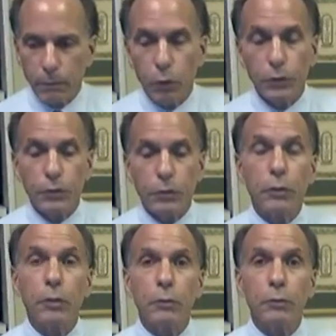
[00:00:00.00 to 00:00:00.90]
or
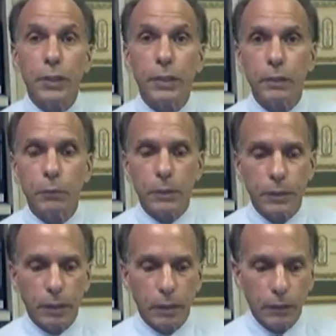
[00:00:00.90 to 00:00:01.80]
to deal with
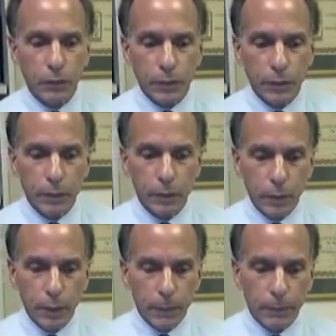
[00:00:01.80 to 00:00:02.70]
the RCT
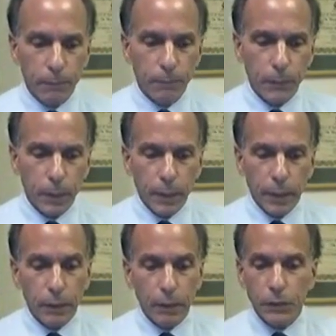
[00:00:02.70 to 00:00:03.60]
dilemma.
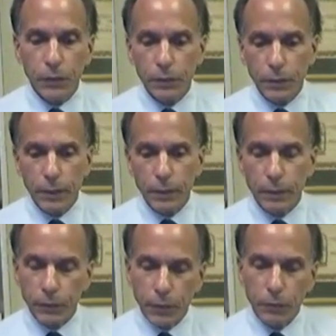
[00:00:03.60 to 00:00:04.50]
In RCT,
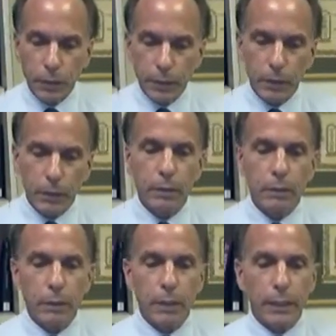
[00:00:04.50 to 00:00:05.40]
essentially
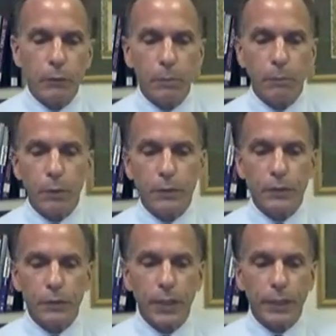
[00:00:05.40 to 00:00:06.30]
clinical equipoise
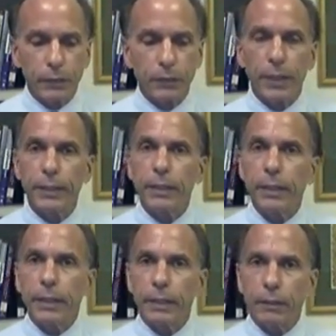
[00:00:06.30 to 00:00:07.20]
entails that
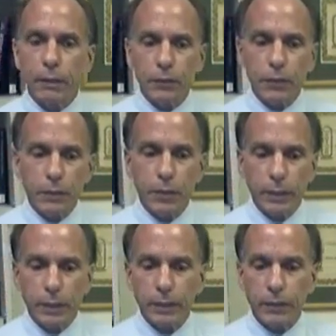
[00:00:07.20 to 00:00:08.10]
an
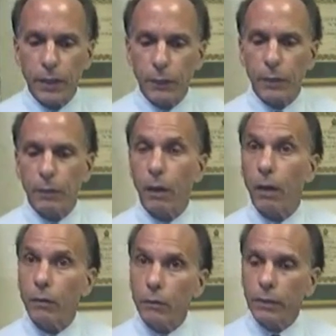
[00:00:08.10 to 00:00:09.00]
RCT is ethical
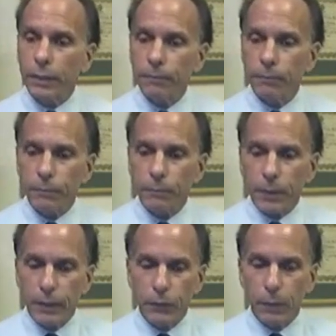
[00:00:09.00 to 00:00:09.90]
only
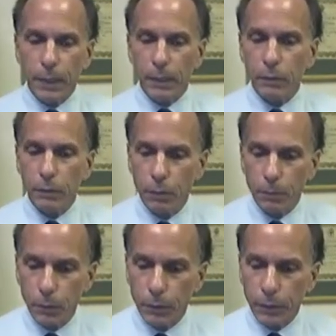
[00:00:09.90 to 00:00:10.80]
if the medical
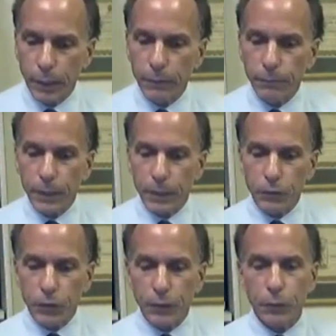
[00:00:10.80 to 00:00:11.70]
community
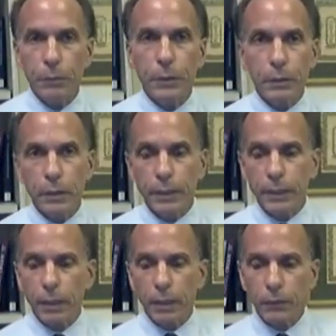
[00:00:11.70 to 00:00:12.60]
is
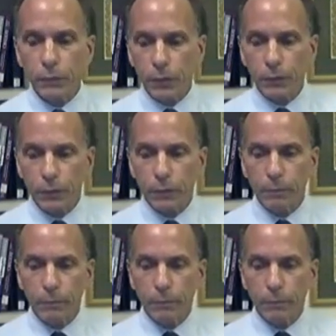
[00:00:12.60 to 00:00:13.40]
genuinely uncertain